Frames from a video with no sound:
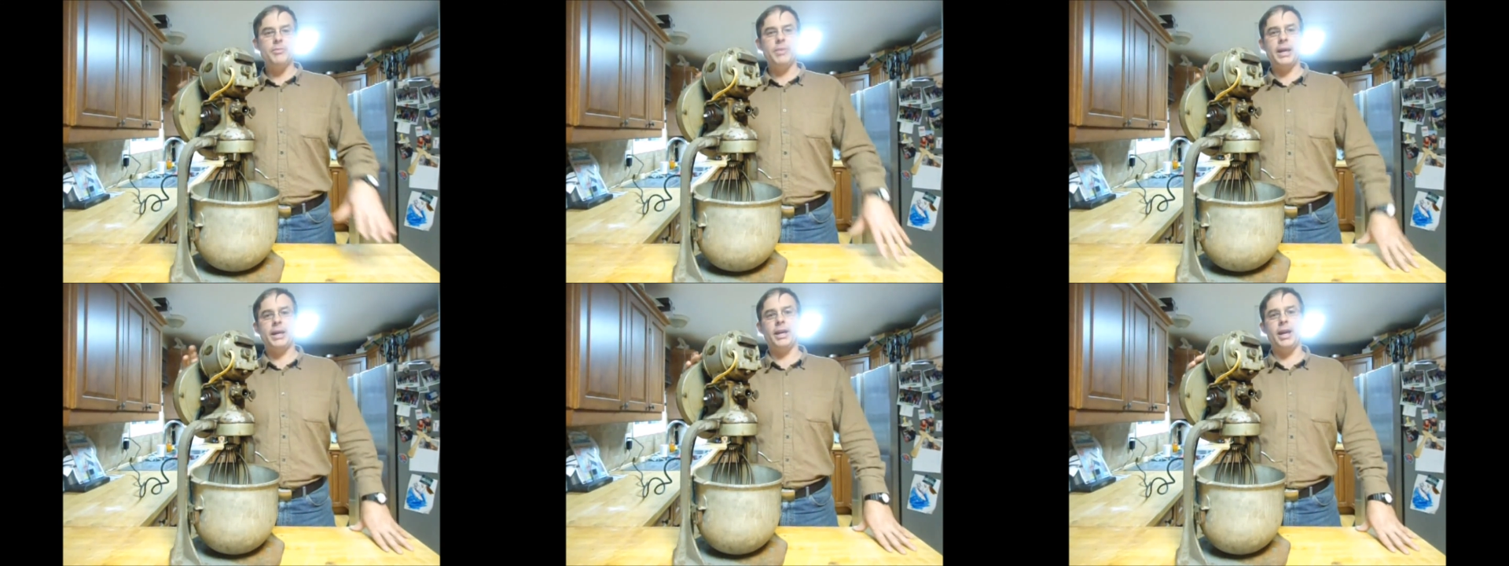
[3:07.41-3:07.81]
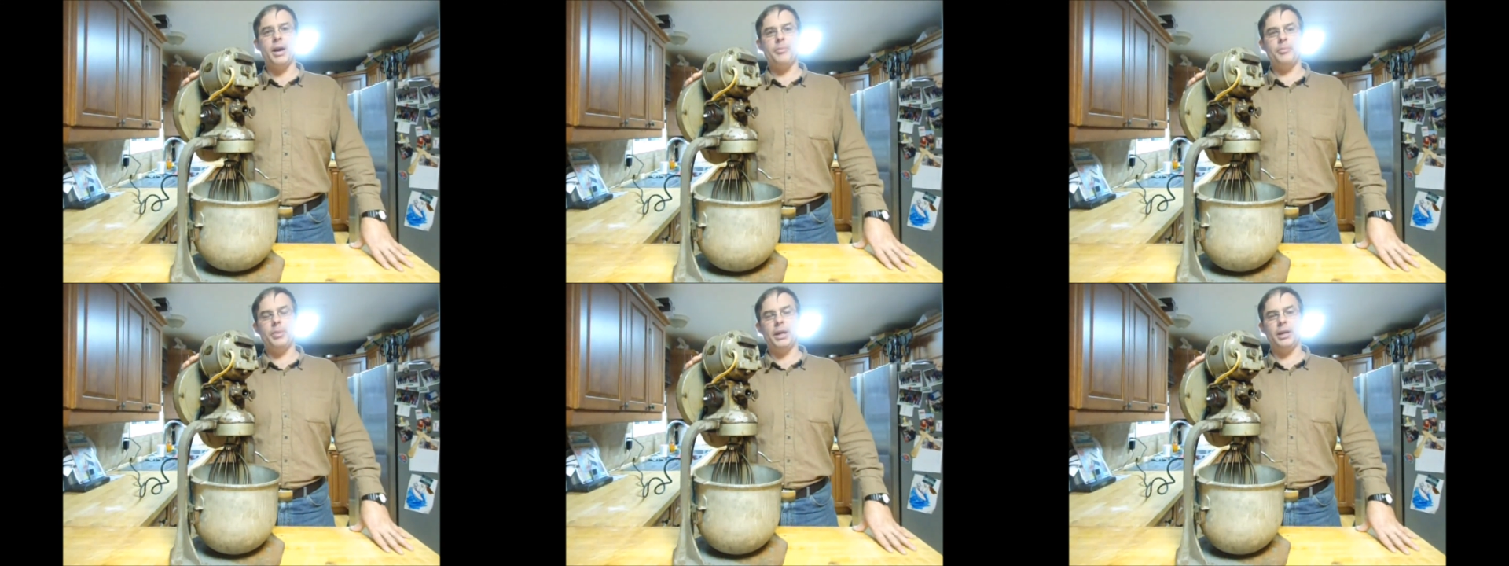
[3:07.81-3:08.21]
making
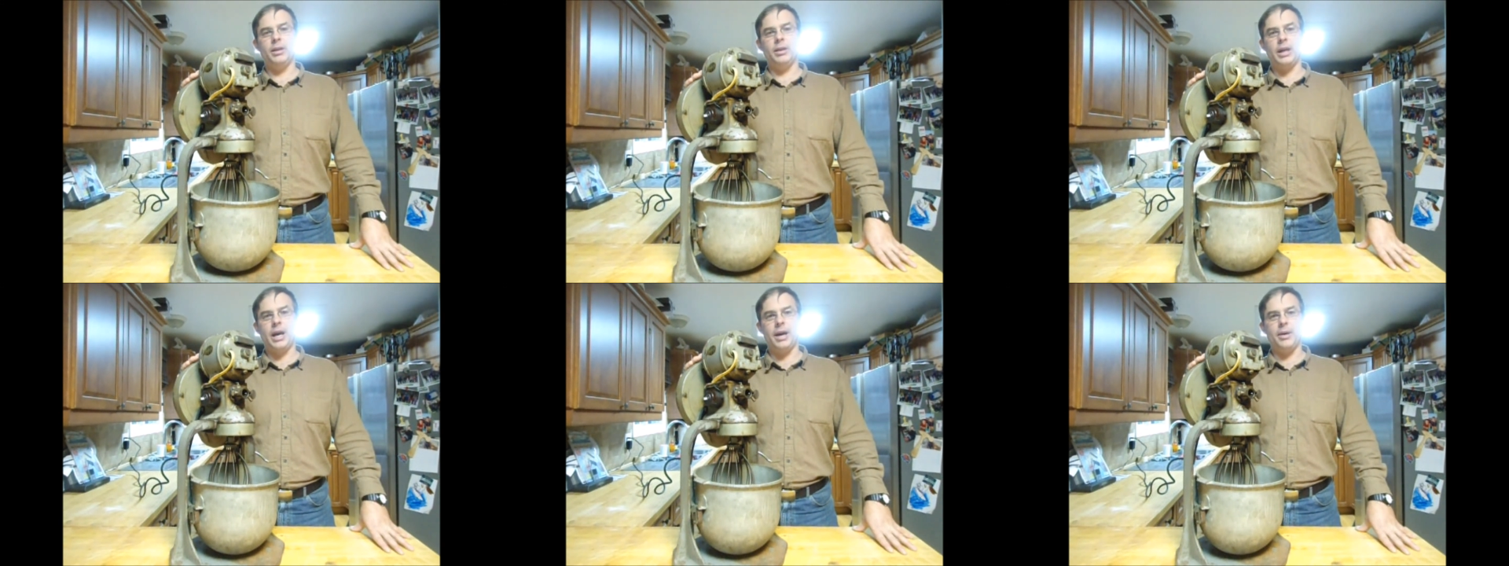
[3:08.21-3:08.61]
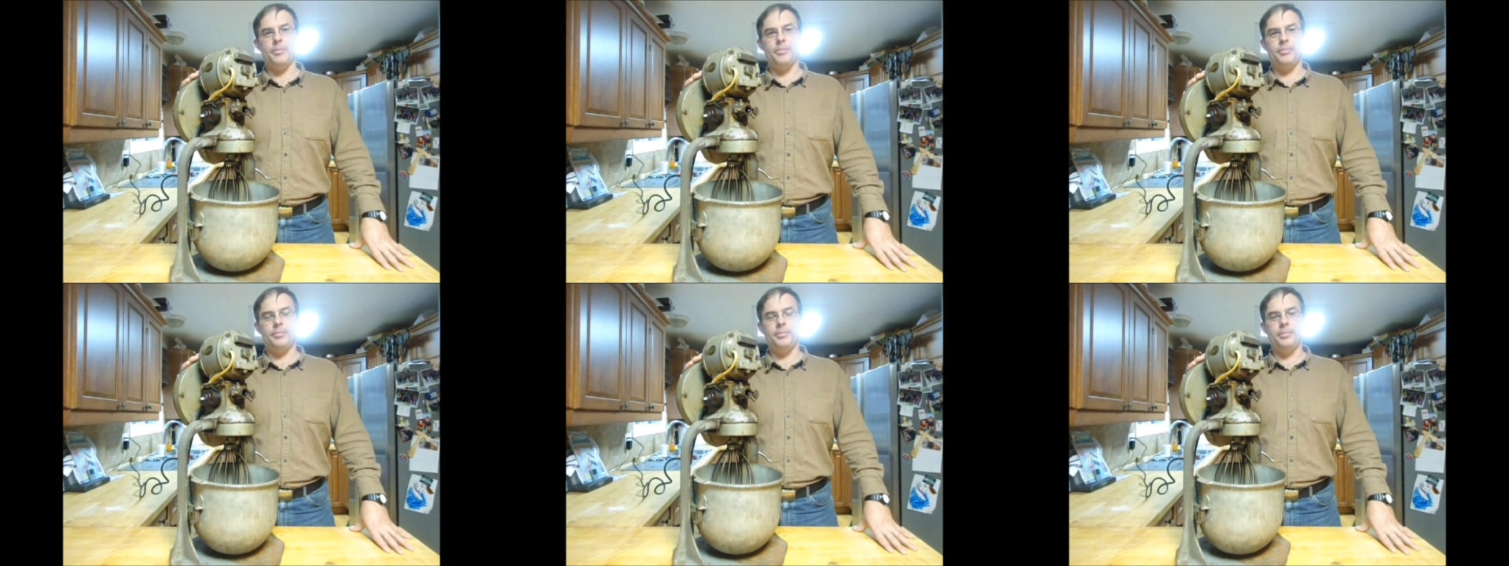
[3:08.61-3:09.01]
up big
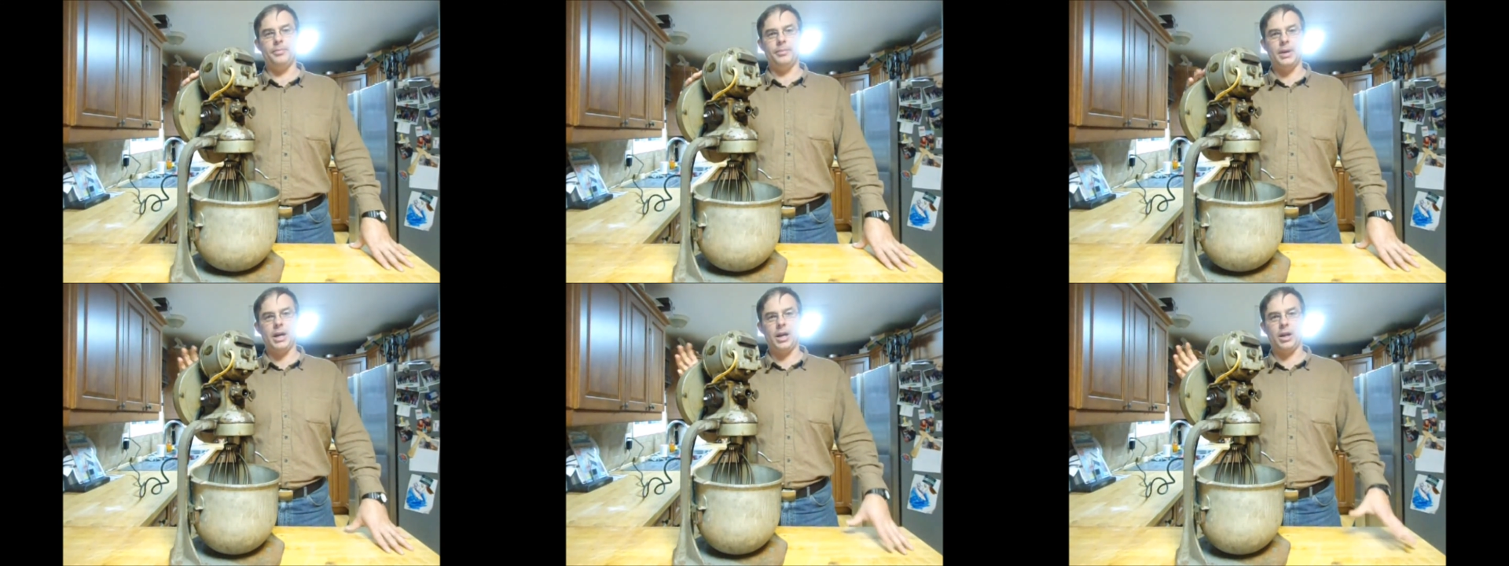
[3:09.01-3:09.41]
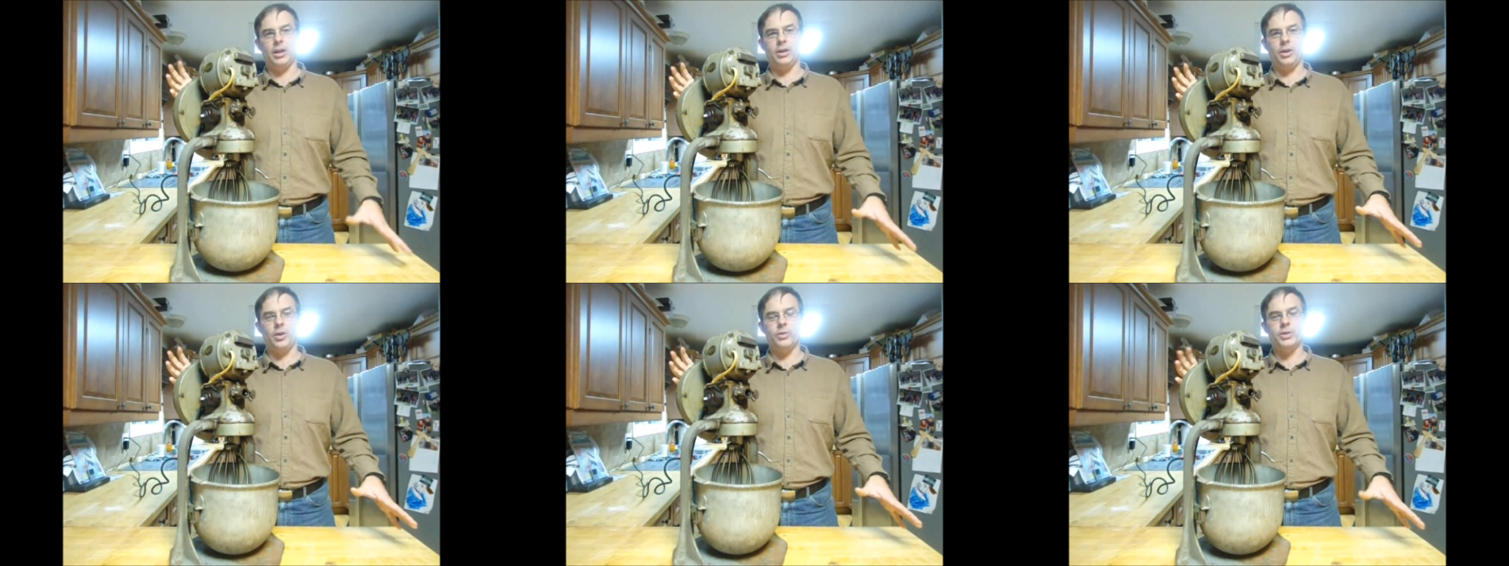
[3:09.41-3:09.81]

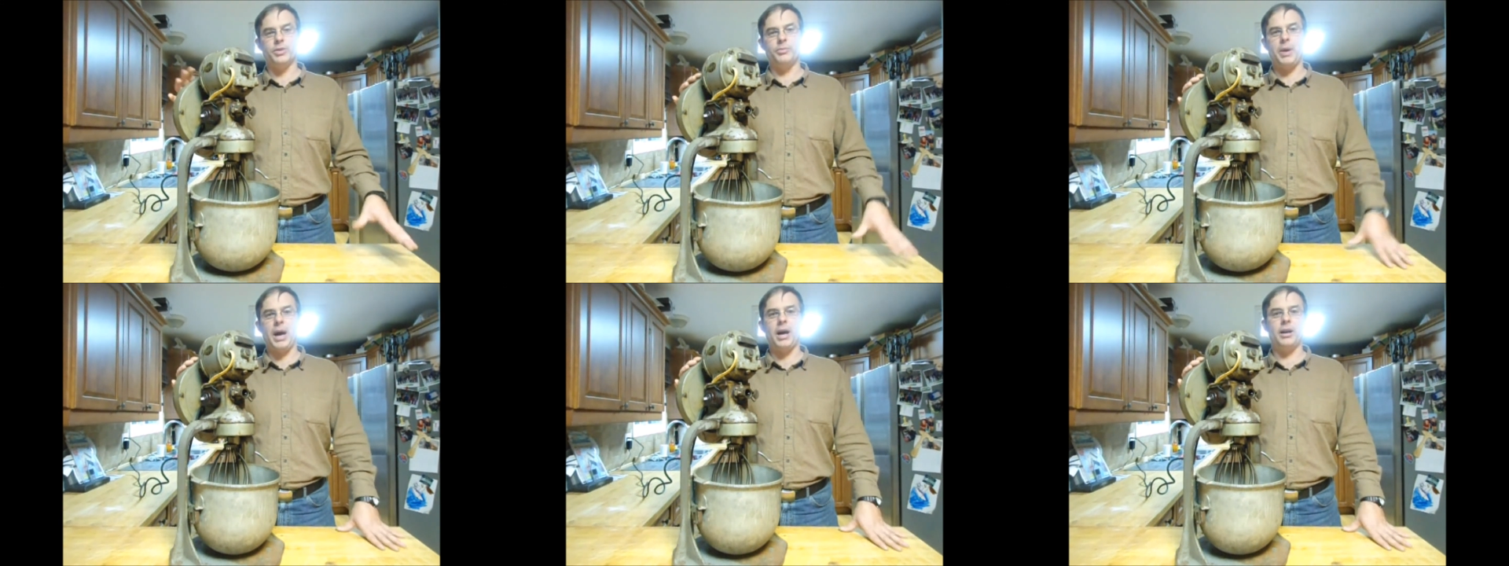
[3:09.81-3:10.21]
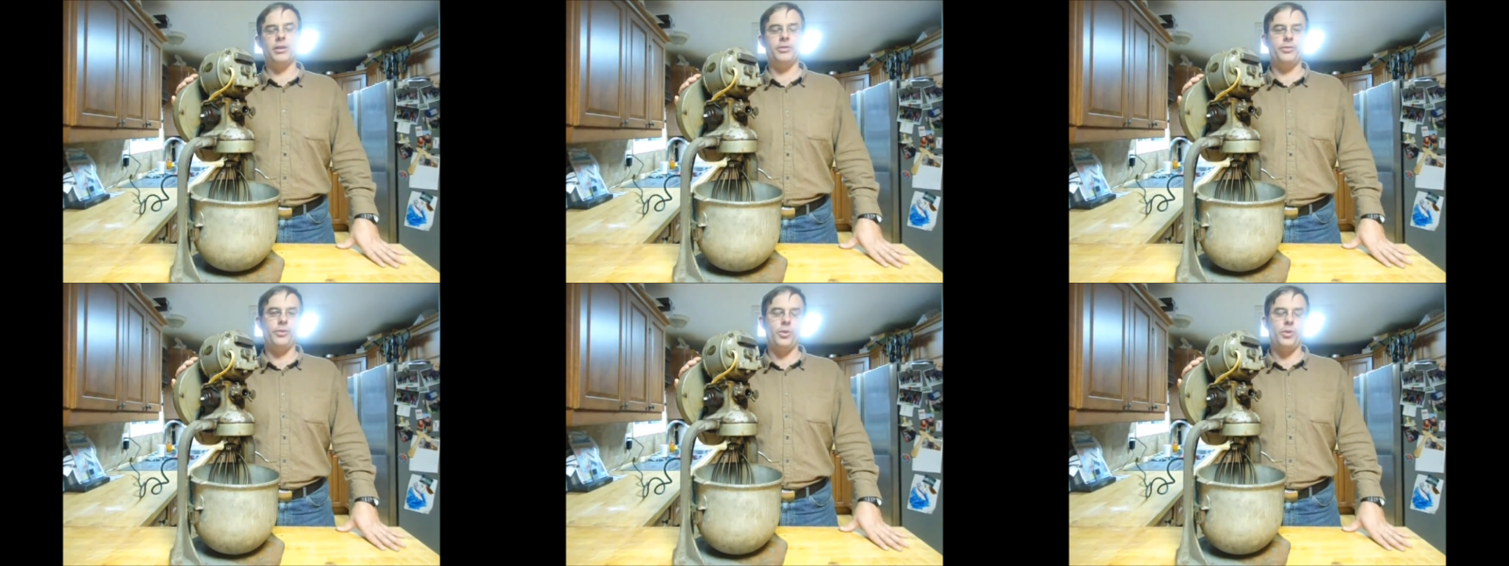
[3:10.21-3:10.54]
loads of batter